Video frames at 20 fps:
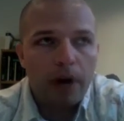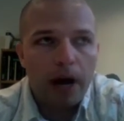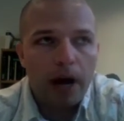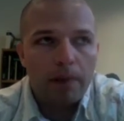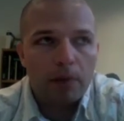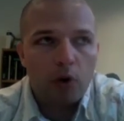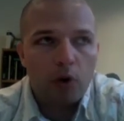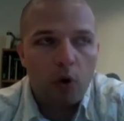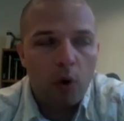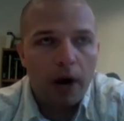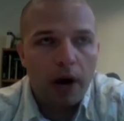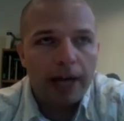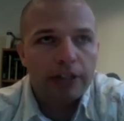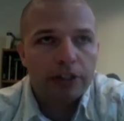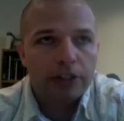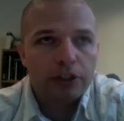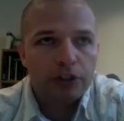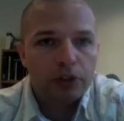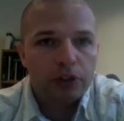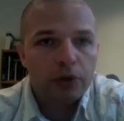quite
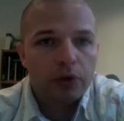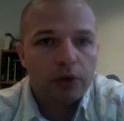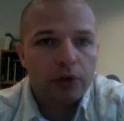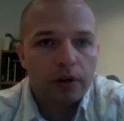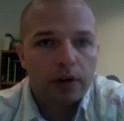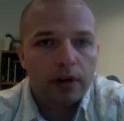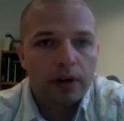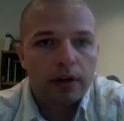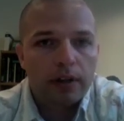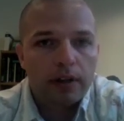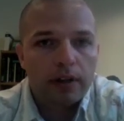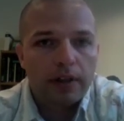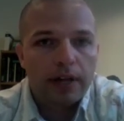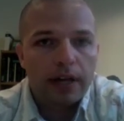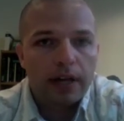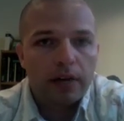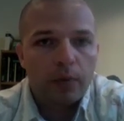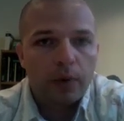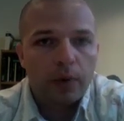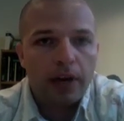sure
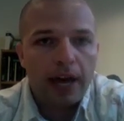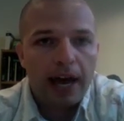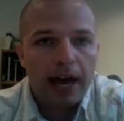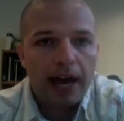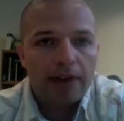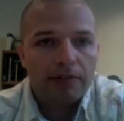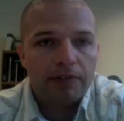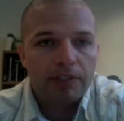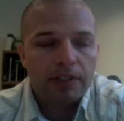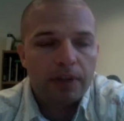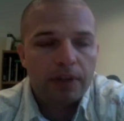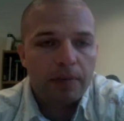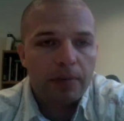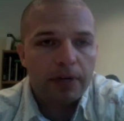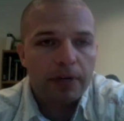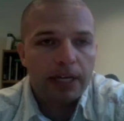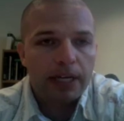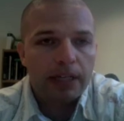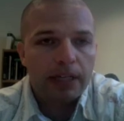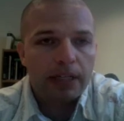that we have
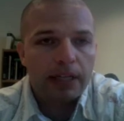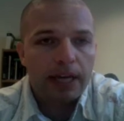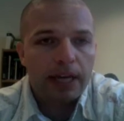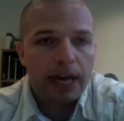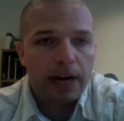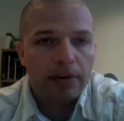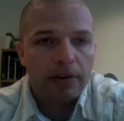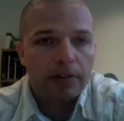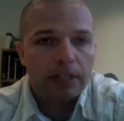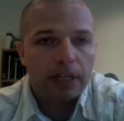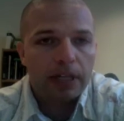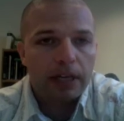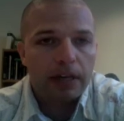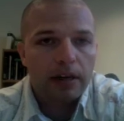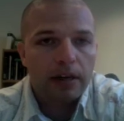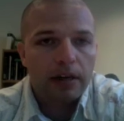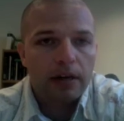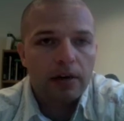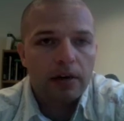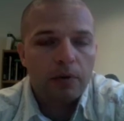somebody in the county
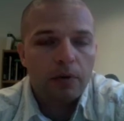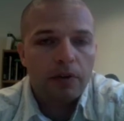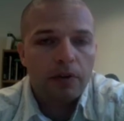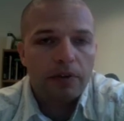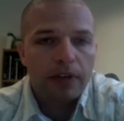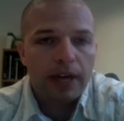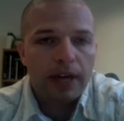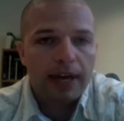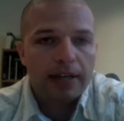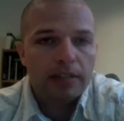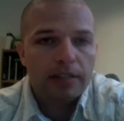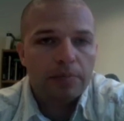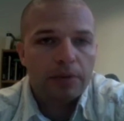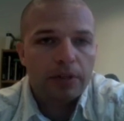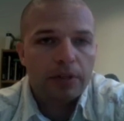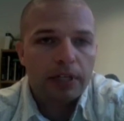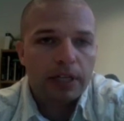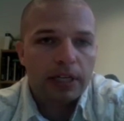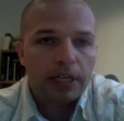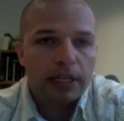with the
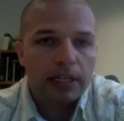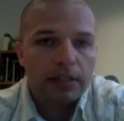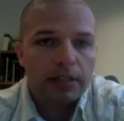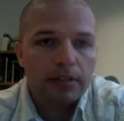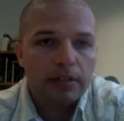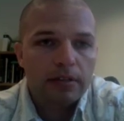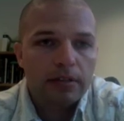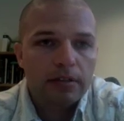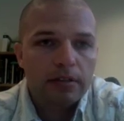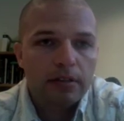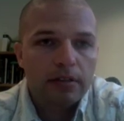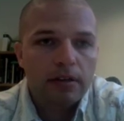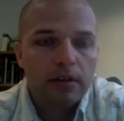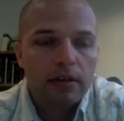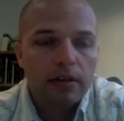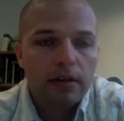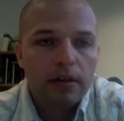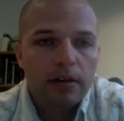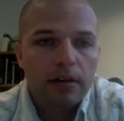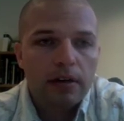expertise
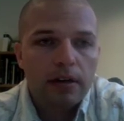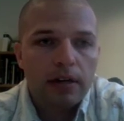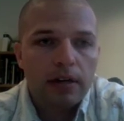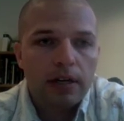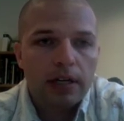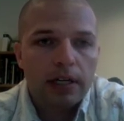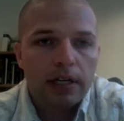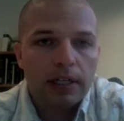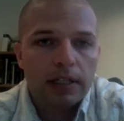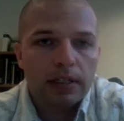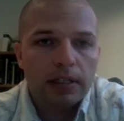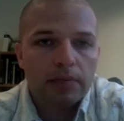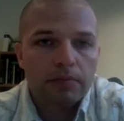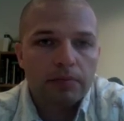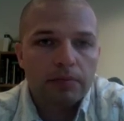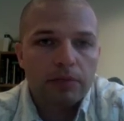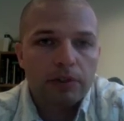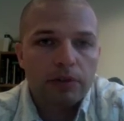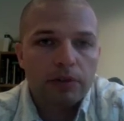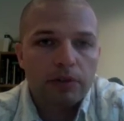
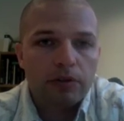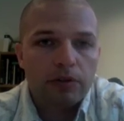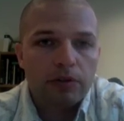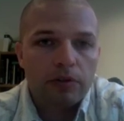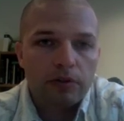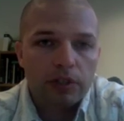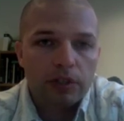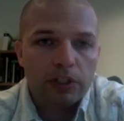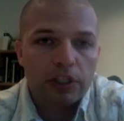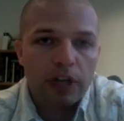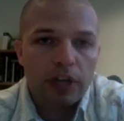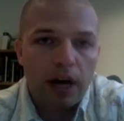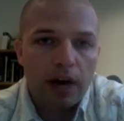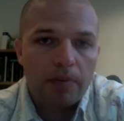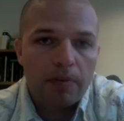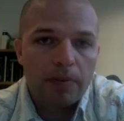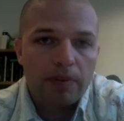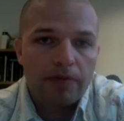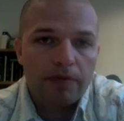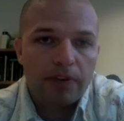to do the
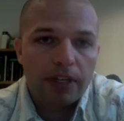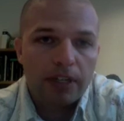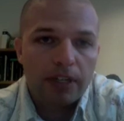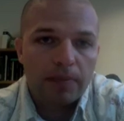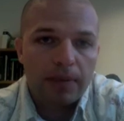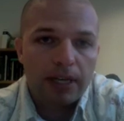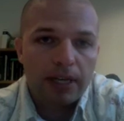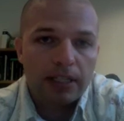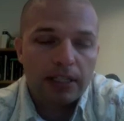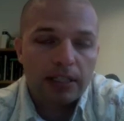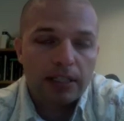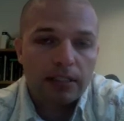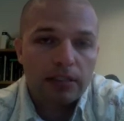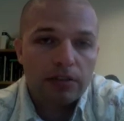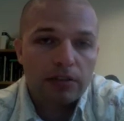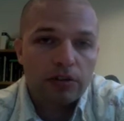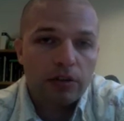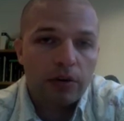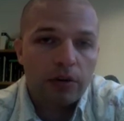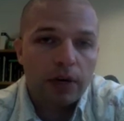job that Fundamentics
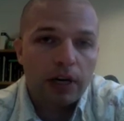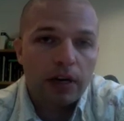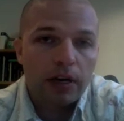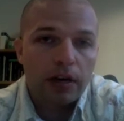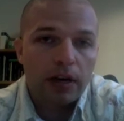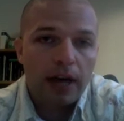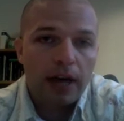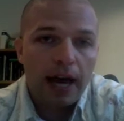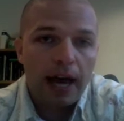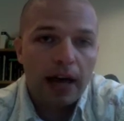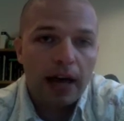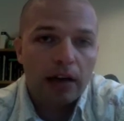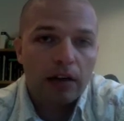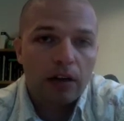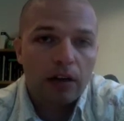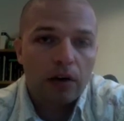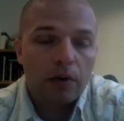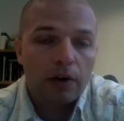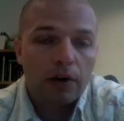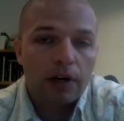is doing at a
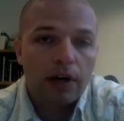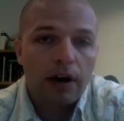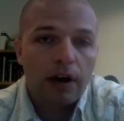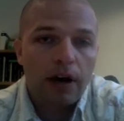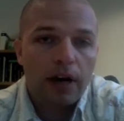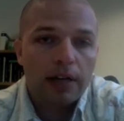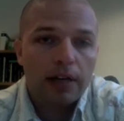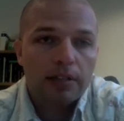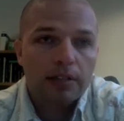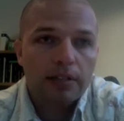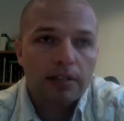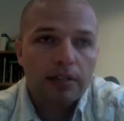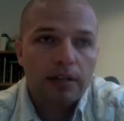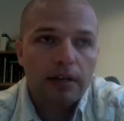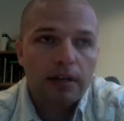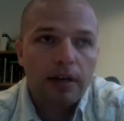lower cost.